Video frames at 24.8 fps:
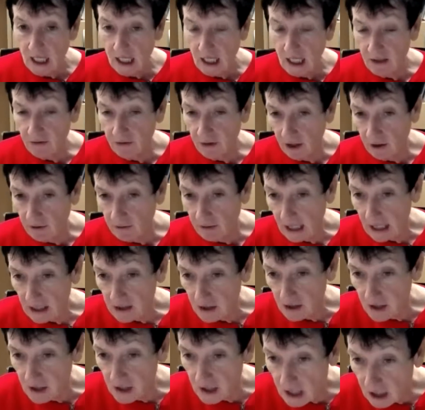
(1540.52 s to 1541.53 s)
that creates a
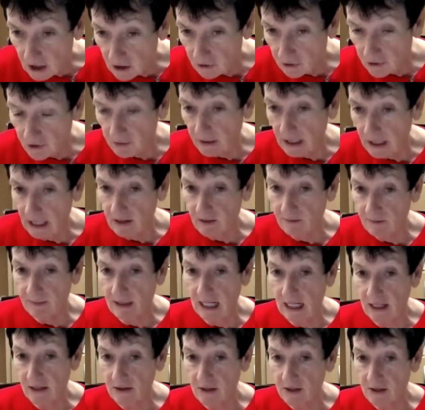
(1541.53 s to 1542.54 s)
signal to another
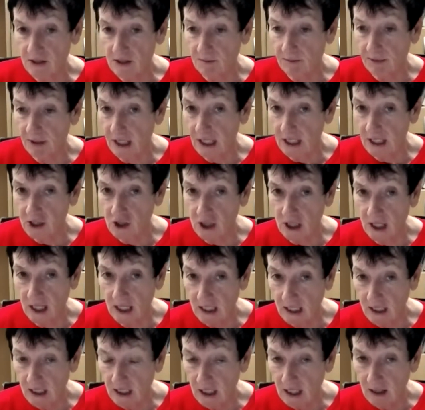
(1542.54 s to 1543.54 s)
part of the supply
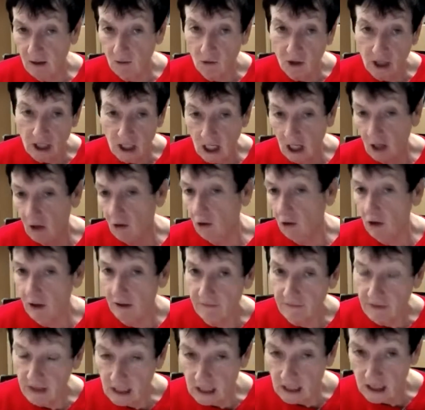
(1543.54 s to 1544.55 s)
chain. And we know all
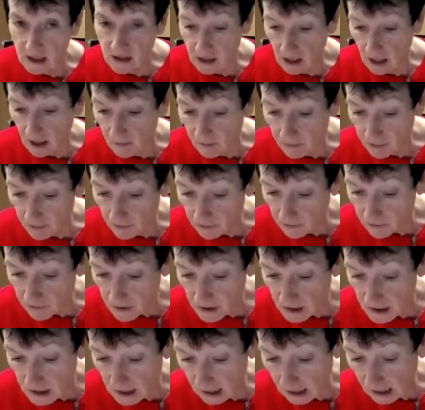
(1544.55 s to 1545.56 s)
of the
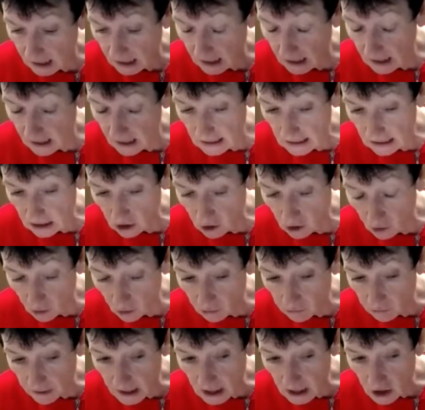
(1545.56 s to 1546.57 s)
examples in your
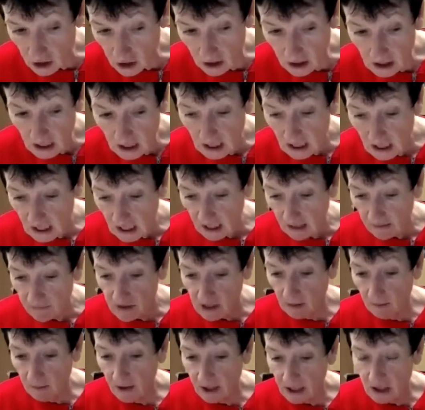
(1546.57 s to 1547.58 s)
region. If
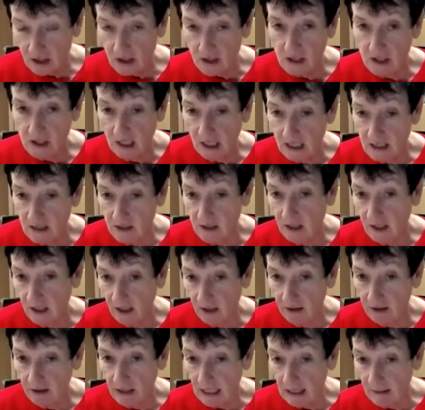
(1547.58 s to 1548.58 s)
somebody decides they're
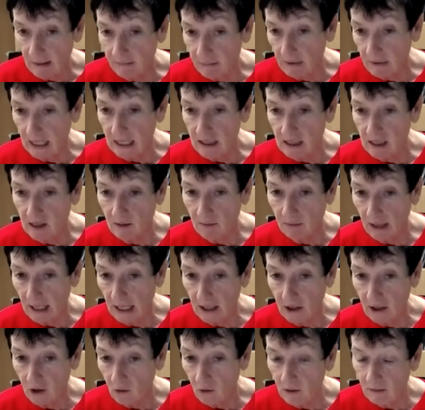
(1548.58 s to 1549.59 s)
going to upgrade their
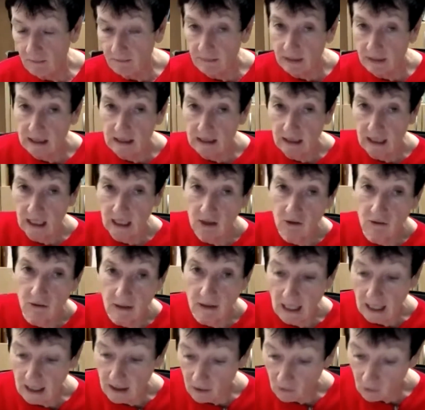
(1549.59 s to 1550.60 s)
plant and equipment, they
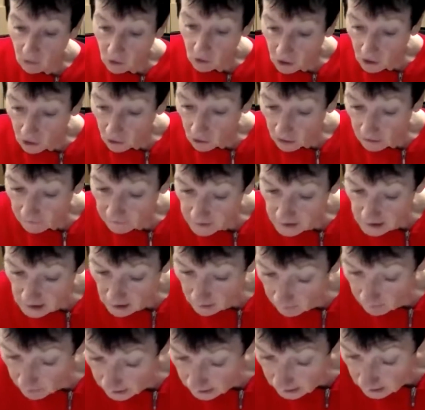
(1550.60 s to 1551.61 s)
create a work order for
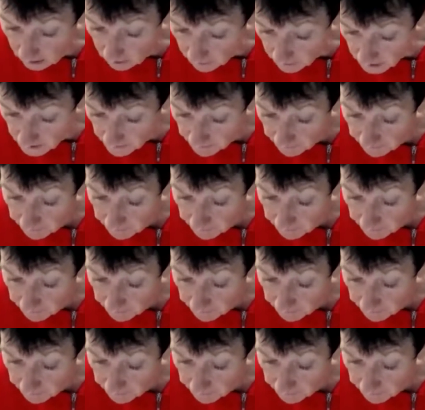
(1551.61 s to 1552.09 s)
somebody else.